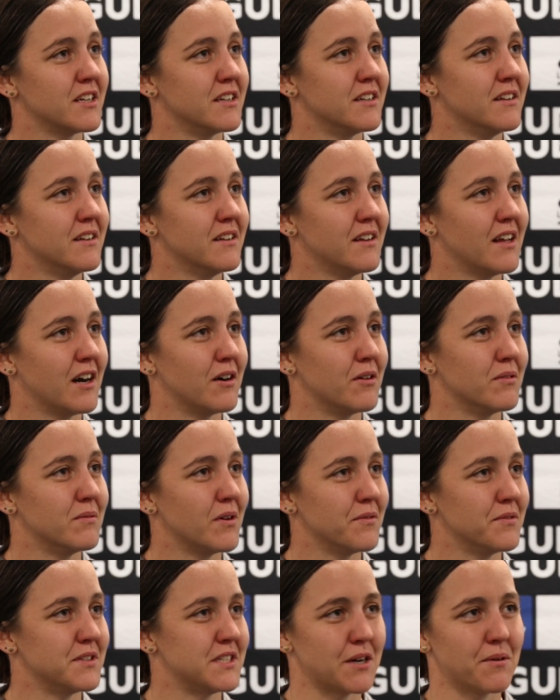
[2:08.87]
and
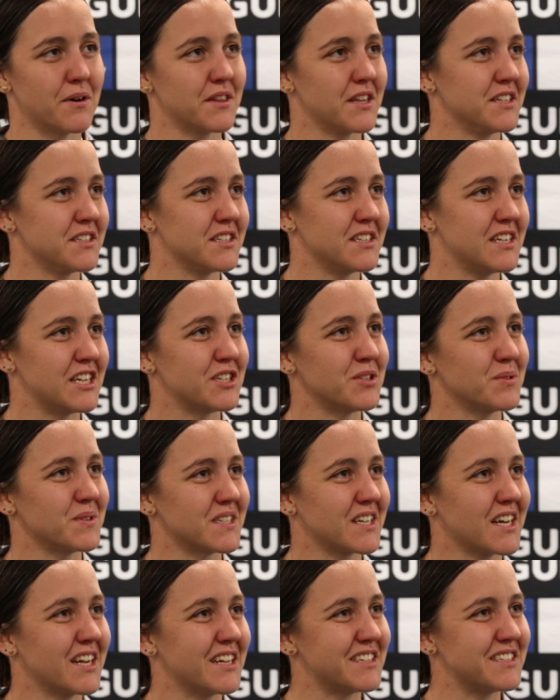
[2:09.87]
obviously our other
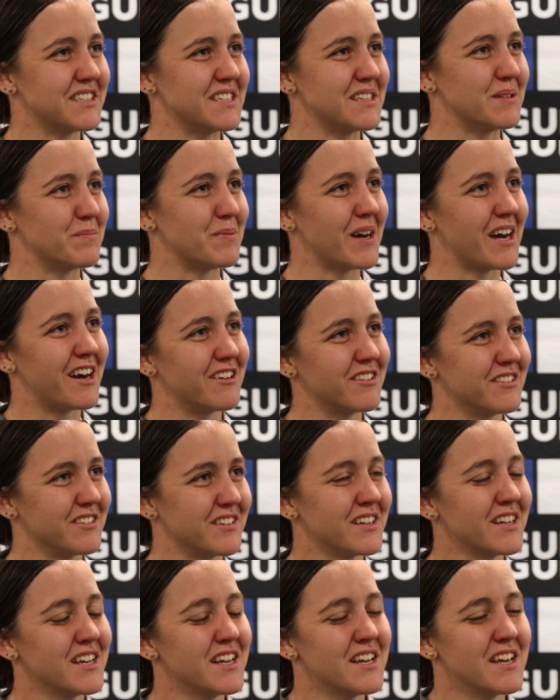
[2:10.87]
internationals have kind of set the bar, and